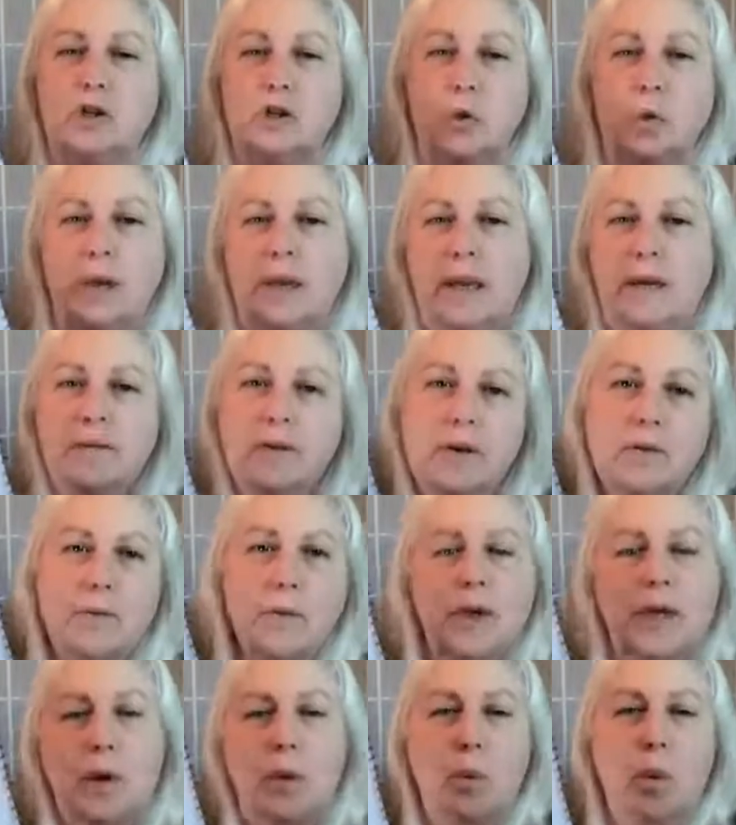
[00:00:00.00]
So even if
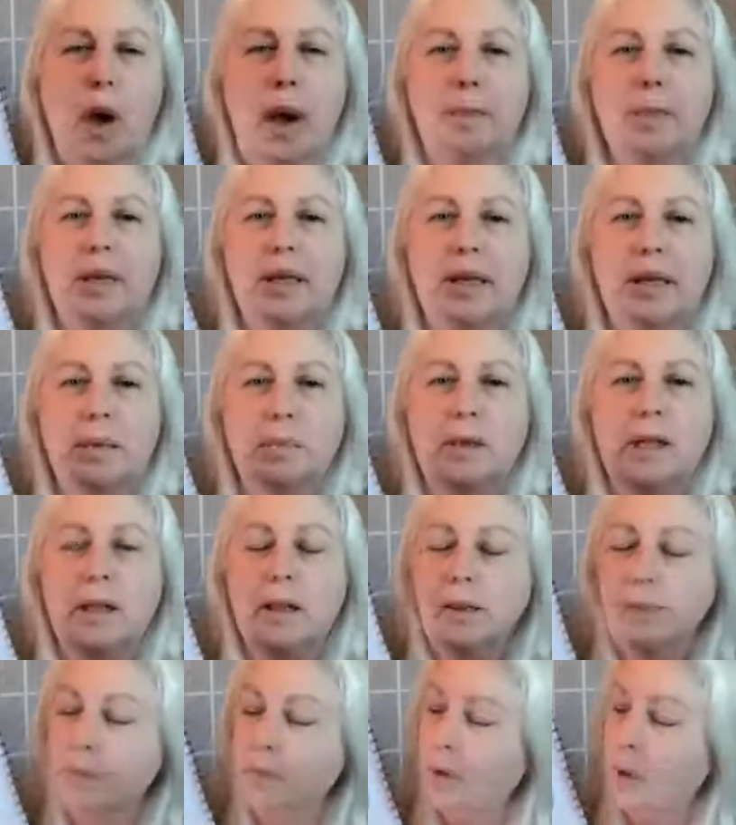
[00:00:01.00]
we get wobbly in the
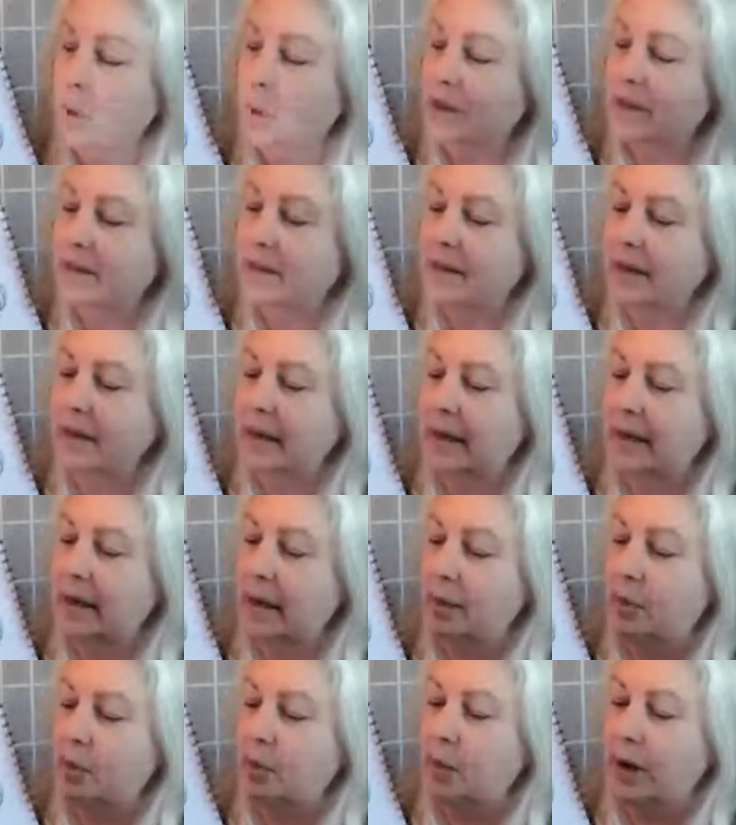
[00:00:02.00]
middle, we still end
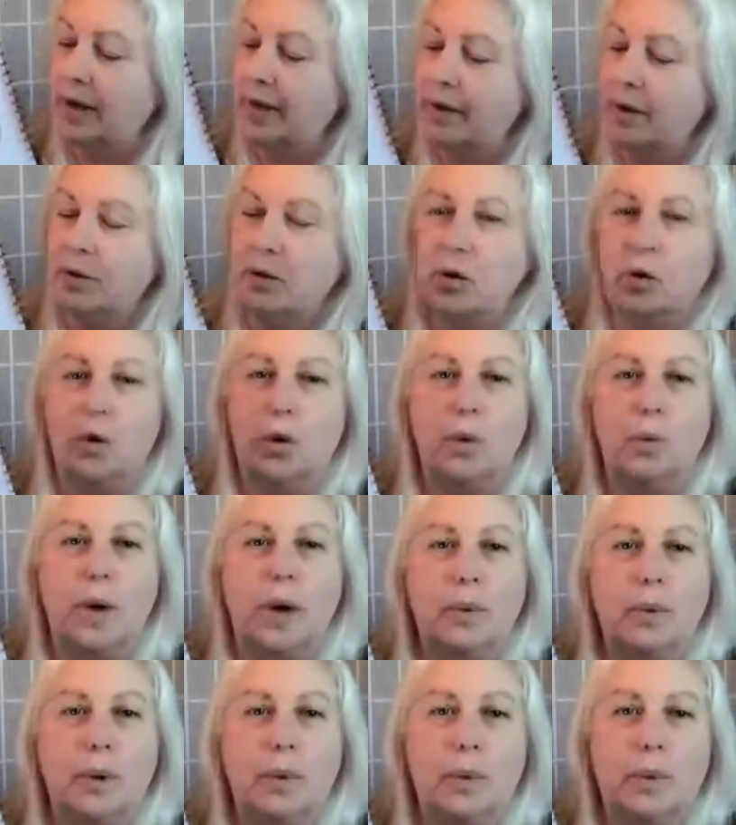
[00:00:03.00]
up right there at the goal,
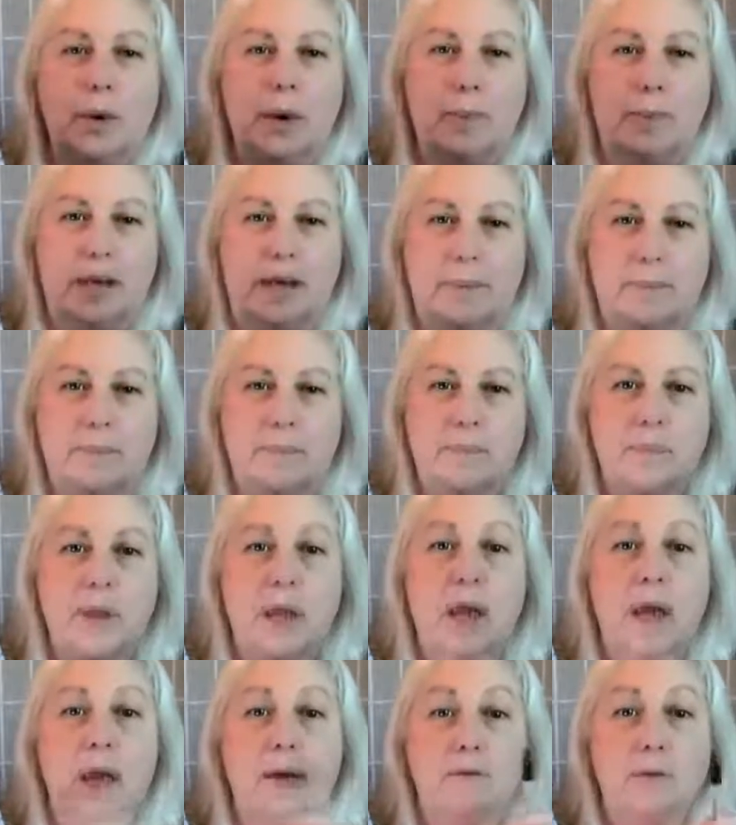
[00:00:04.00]
right where we want to be.
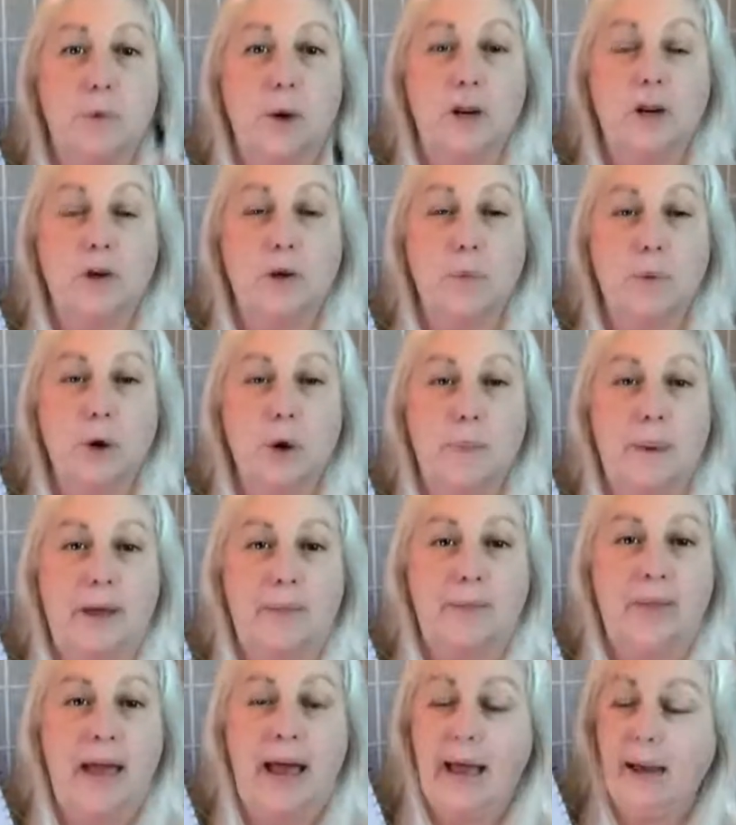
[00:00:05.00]
If you want to know more
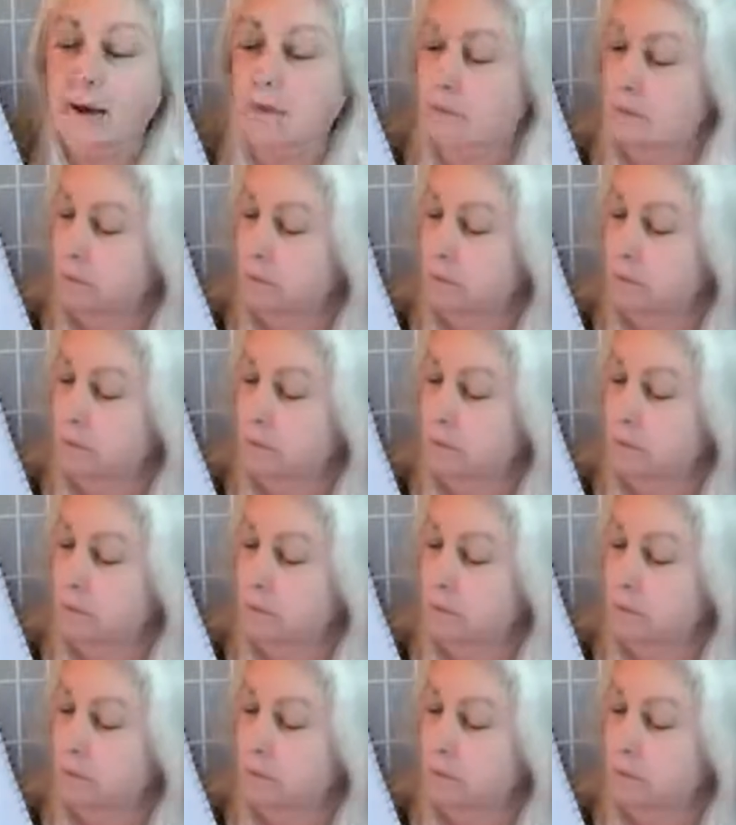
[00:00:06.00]
about that,